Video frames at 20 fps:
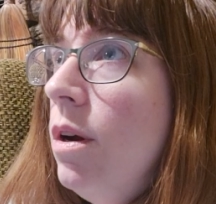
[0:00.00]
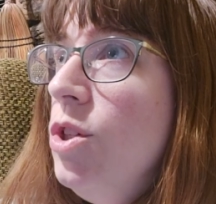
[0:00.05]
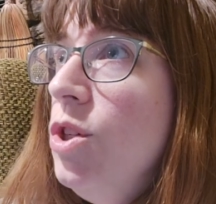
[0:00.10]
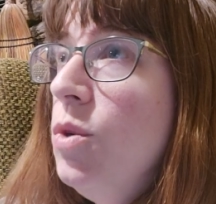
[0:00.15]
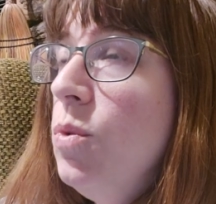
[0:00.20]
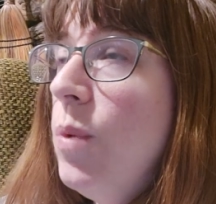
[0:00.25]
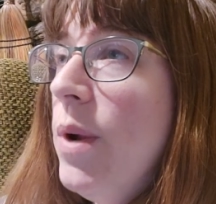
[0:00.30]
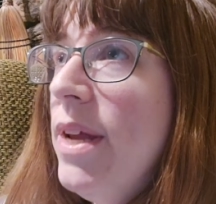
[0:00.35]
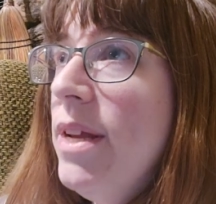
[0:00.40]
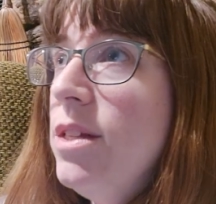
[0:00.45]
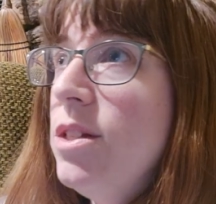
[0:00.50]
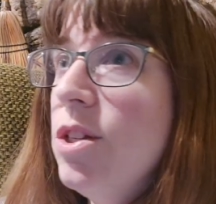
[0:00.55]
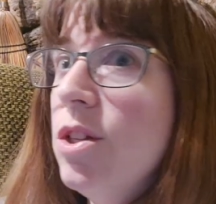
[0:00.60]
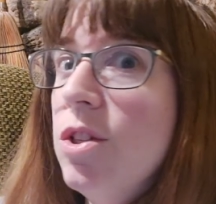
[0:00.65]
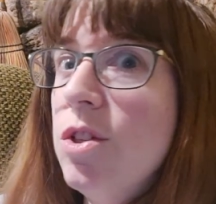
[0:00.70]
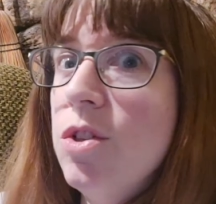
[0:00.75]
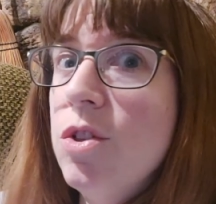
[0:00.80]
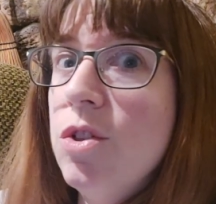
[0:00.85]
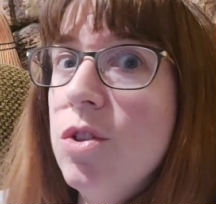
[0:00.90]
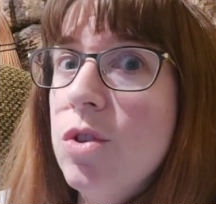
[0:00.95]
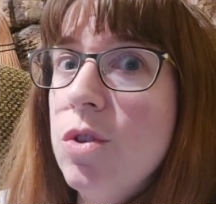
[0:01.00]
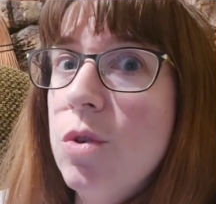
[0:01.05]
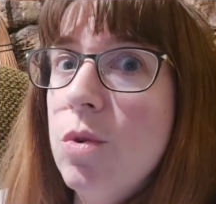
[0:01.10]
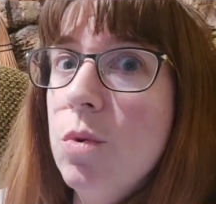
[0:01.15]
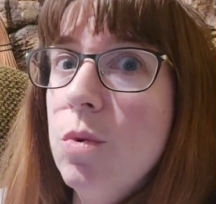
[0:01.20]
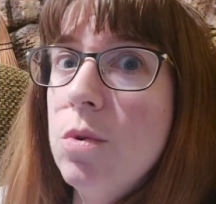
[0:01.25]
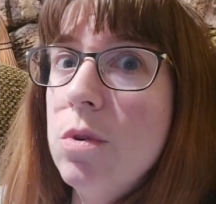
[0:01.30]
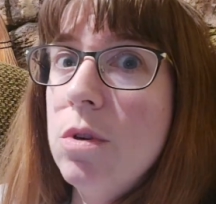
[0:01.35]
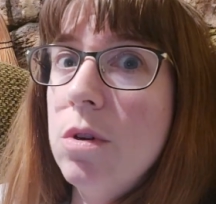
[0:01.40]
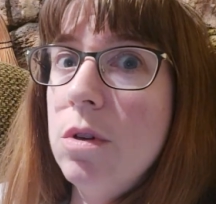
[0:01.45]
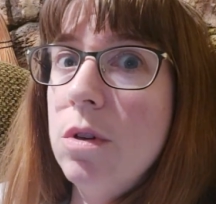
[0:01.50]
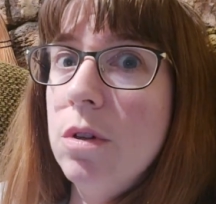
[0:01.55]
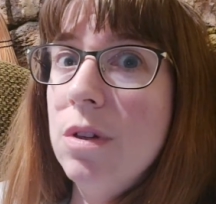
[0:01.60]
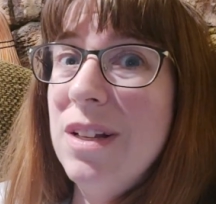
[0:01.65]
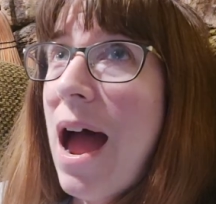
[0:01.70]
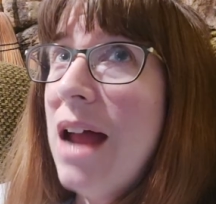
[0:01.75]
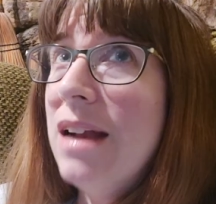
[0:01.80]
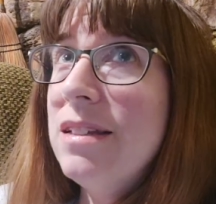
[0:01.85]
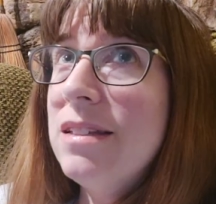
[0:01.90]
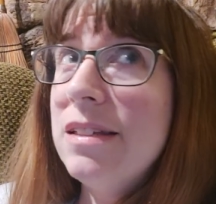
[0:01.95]
you went to school,
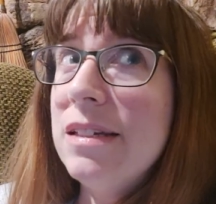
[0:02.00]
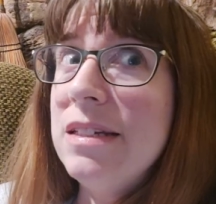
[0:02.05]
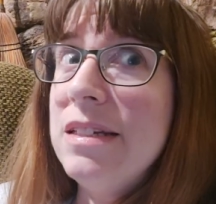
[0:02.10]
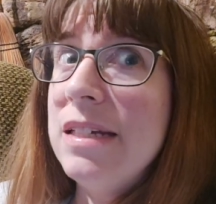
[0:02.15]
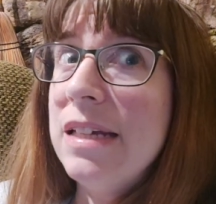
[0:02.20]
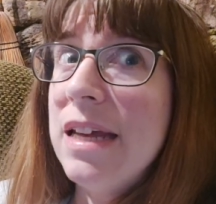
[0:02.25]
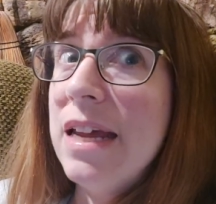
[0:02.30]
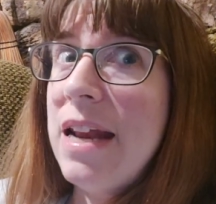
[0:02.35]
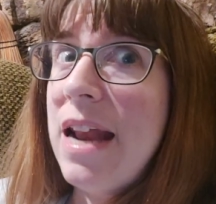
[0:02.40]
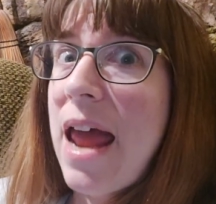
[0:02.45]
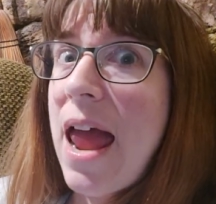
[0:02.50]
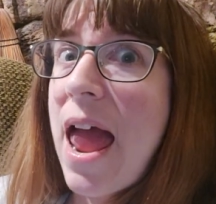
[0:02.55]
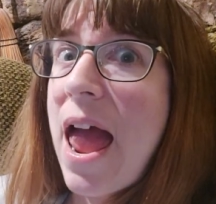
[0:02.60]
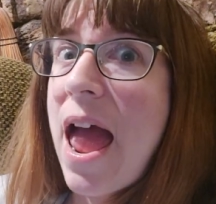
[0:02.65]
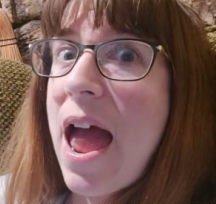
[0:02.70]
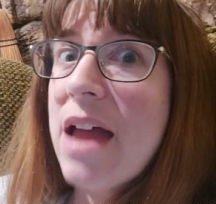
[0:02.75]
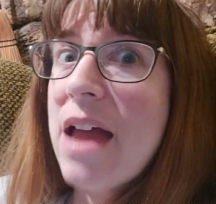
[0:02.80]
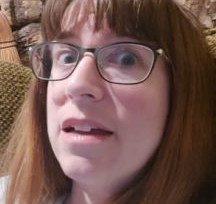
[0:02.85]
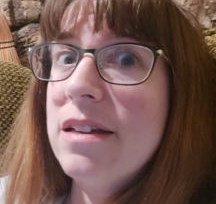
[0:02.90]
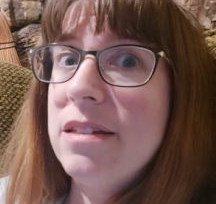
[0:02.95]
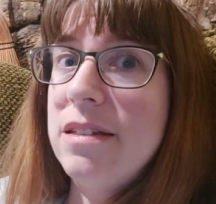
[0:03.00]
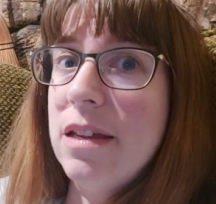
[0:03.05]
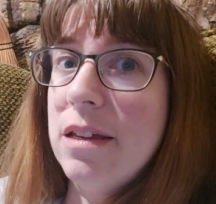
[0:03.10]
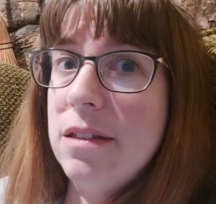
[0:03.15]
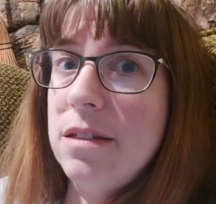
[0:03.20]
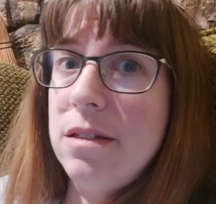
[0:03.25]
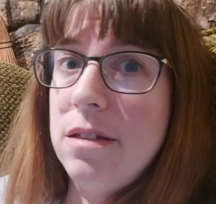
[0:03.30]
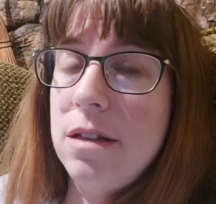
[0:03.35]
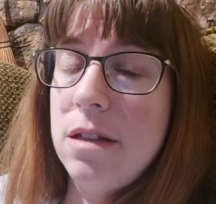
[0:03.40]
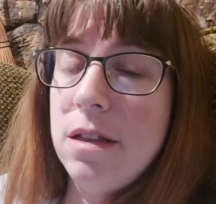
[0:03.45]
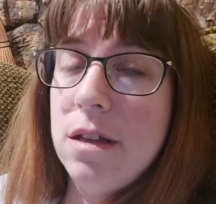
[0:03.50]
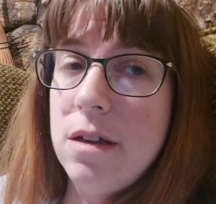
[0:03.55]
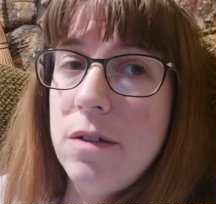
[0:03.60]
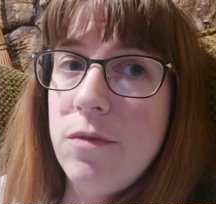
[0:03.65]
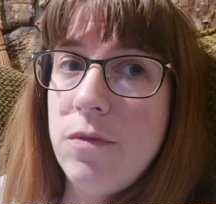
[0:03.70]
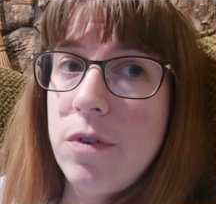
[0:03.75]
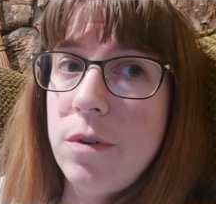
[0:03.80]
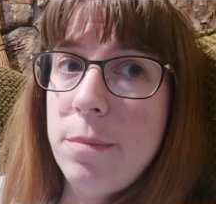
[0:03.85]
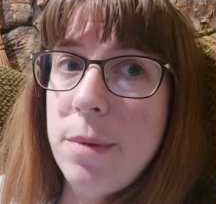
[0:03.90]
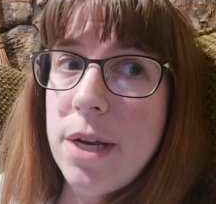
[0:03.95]
honestly, to get access to the
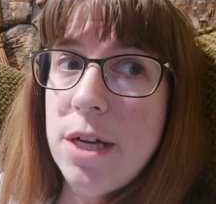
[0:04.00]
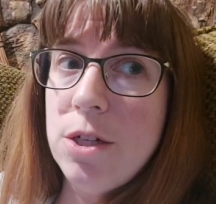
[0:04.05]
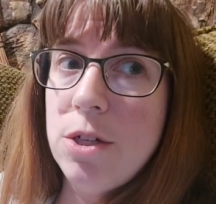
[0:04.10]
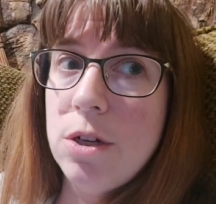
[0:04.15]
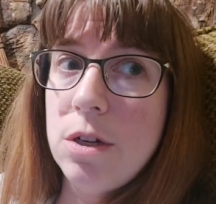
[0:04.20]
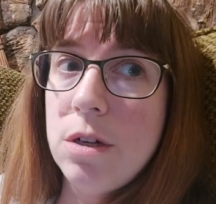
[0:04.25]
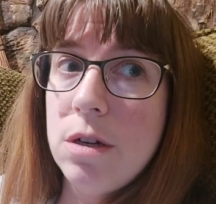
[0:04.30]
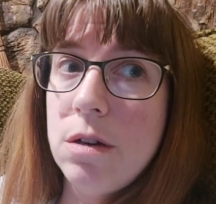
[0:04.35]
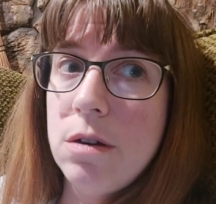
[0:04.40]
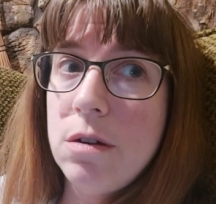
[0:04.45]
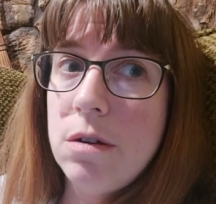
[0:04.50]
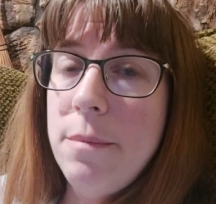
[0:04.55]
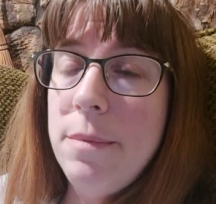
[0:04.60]
information.